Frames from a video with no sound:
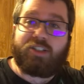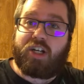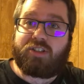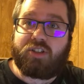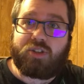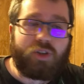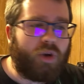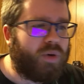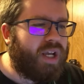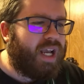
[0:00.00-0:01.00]
Injustice
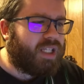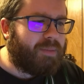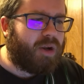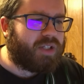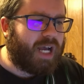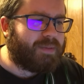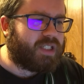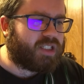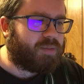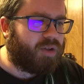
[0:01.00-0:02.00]
2. Let me know in the comment
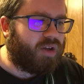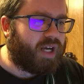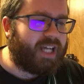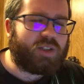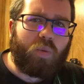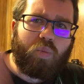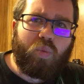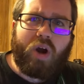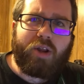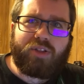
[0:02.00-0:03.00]
section below, guys,
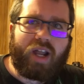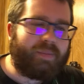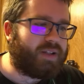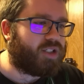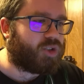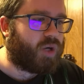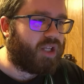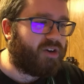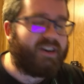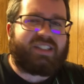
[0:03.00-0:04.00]
what you thought about this
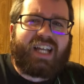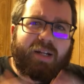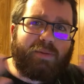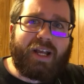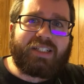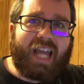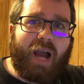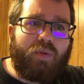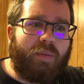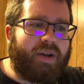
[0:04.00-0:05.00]
trailer. Are you excited to play as
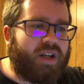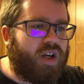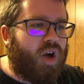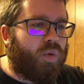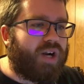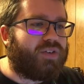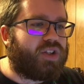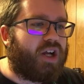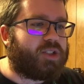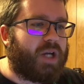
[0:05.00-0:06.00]
Catwoman? Whatever
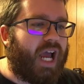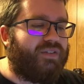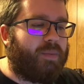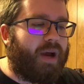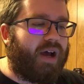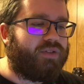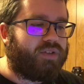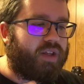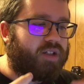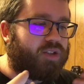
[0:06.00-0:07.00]
thoughts you have
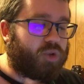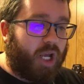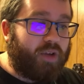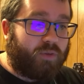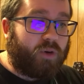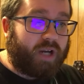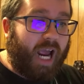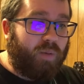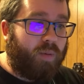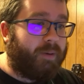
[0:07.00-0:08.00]
about this trailer for
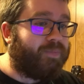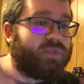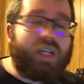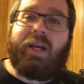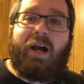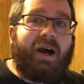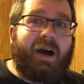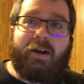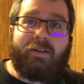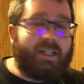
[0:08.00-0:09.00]
Catwoman,
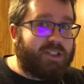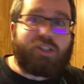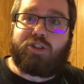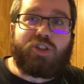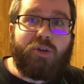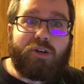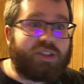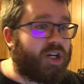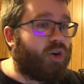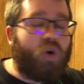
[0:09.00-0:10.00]
uh, Injustice 2
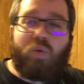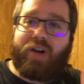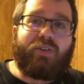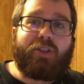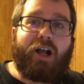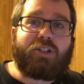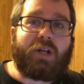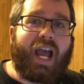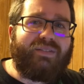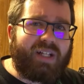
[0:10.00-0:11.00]
in general, whatever thoughts
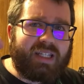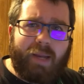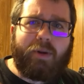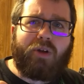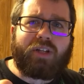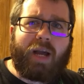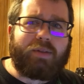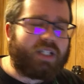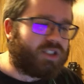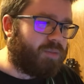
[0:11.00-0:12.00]
you have, let me know in the
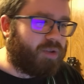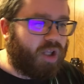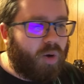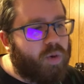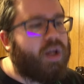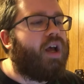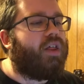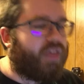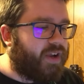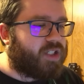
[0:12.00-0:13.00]
comment section below.
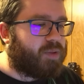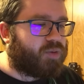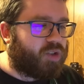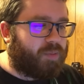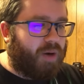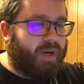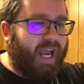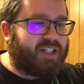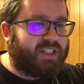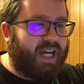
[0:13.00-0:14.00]
Thank you so much for watching my
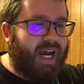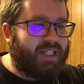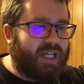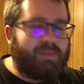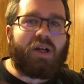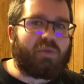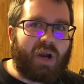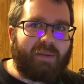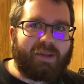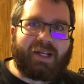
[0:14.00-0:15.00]
reaction, guys. I'm done
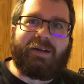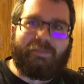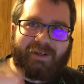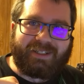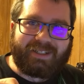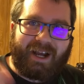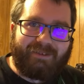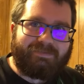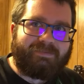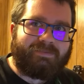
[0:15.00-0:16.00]
rambling. Peace
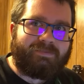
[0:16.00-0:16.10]
out.